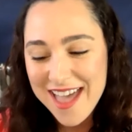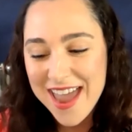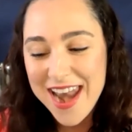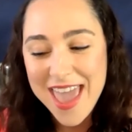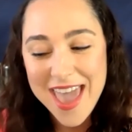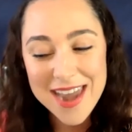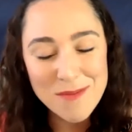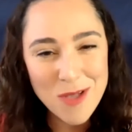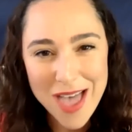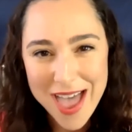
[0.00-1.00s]
an
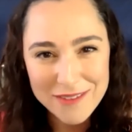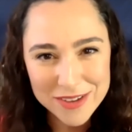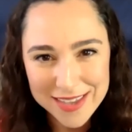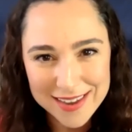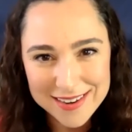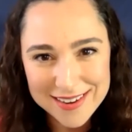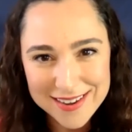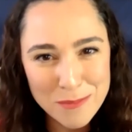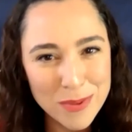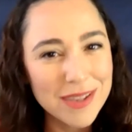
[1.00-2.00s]
animal advocate,
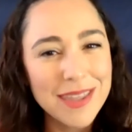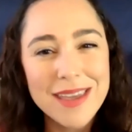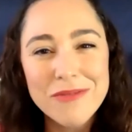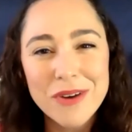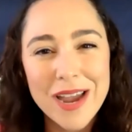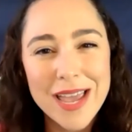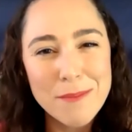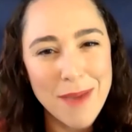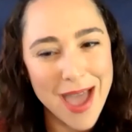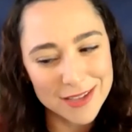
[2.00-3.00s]
believer in
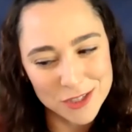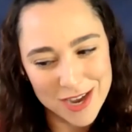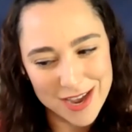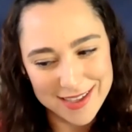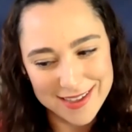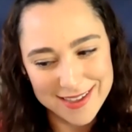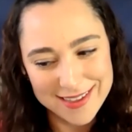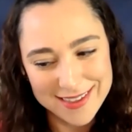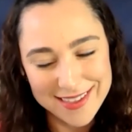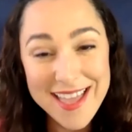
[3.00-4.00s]
magic,
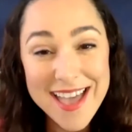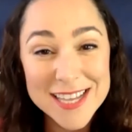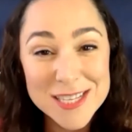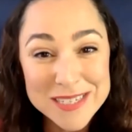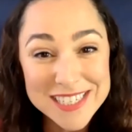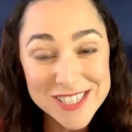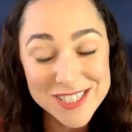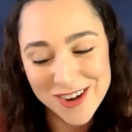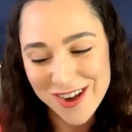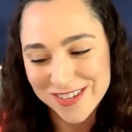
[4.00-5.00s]
husband to
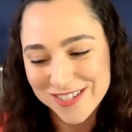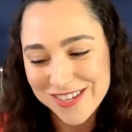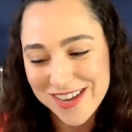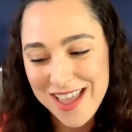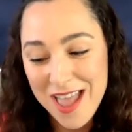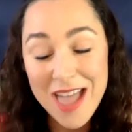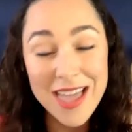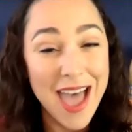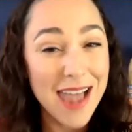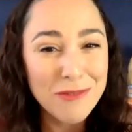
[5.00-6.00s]
Serge,
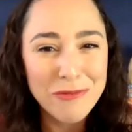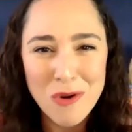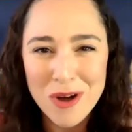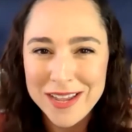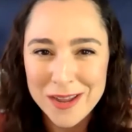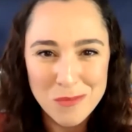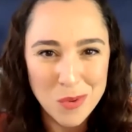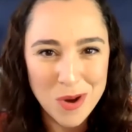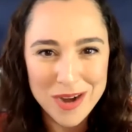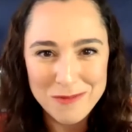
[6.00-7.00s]
Californian
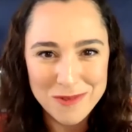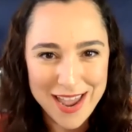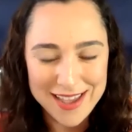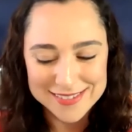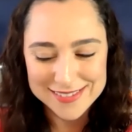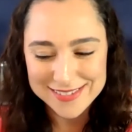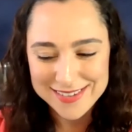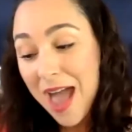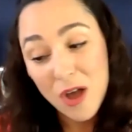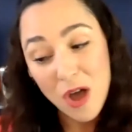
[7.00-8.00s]
born and raised,
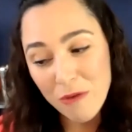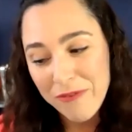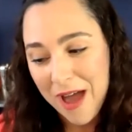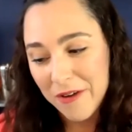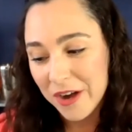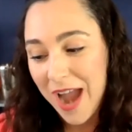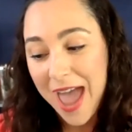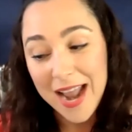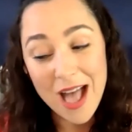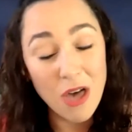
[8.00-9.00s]
co-founder
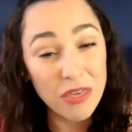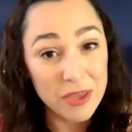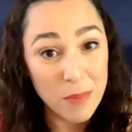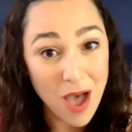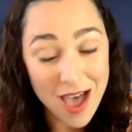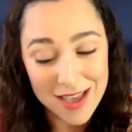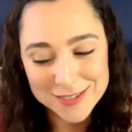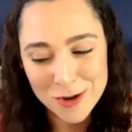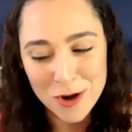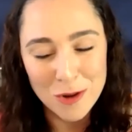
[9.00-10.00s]
at Healthy
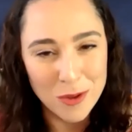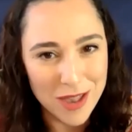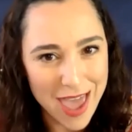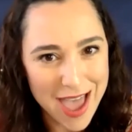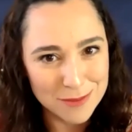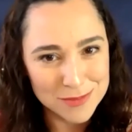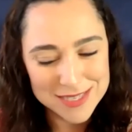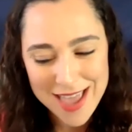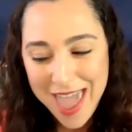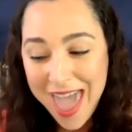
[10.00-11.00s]
Paws Herbal
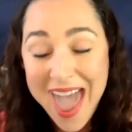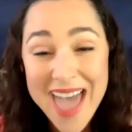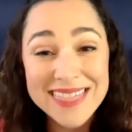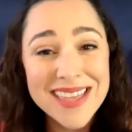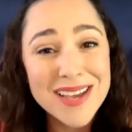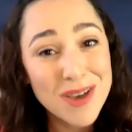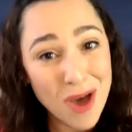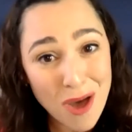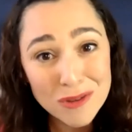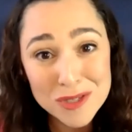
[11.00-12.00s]
Labs, and the
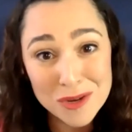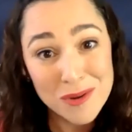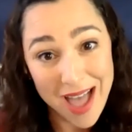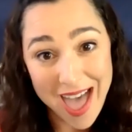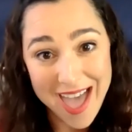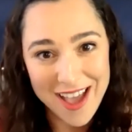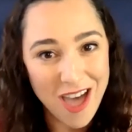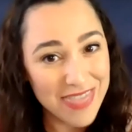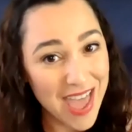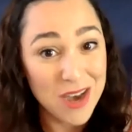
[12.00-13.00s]
go-to guy
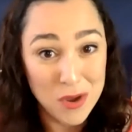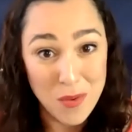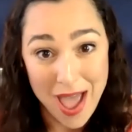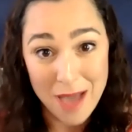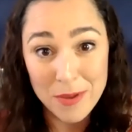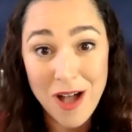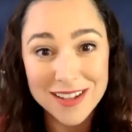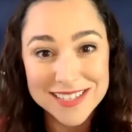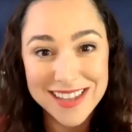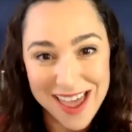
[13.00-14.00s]
on that new app
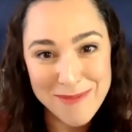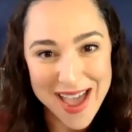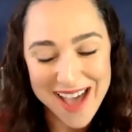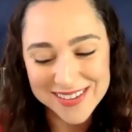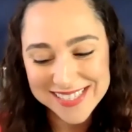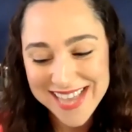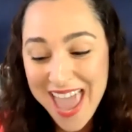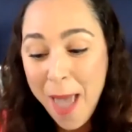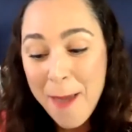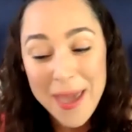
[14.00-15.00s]
called Clubhouse.
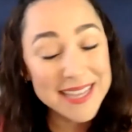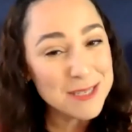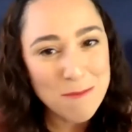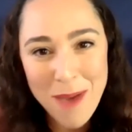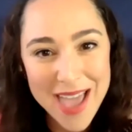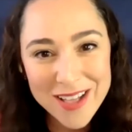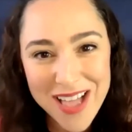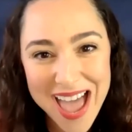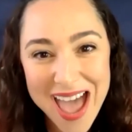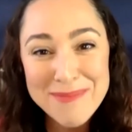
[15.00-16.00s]
It's Michael
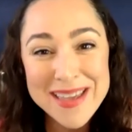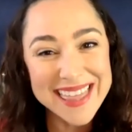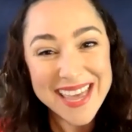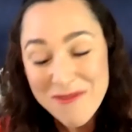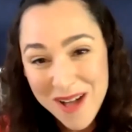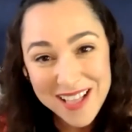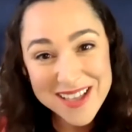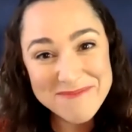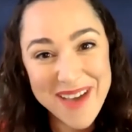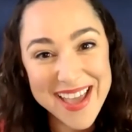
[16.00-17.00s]
Havoc.
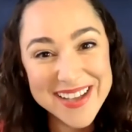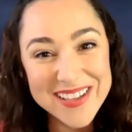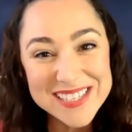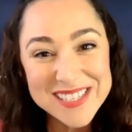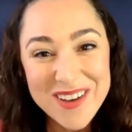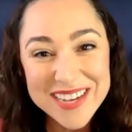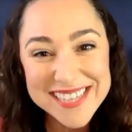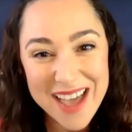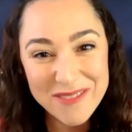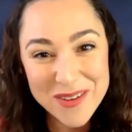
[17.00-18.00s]
Welcome, Michael. It's so good
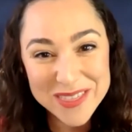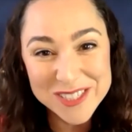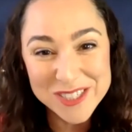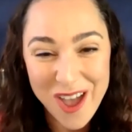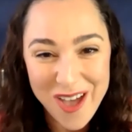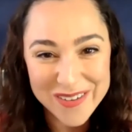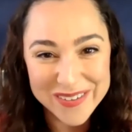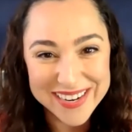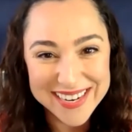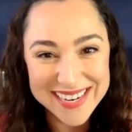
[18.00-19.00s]
to have you on the show.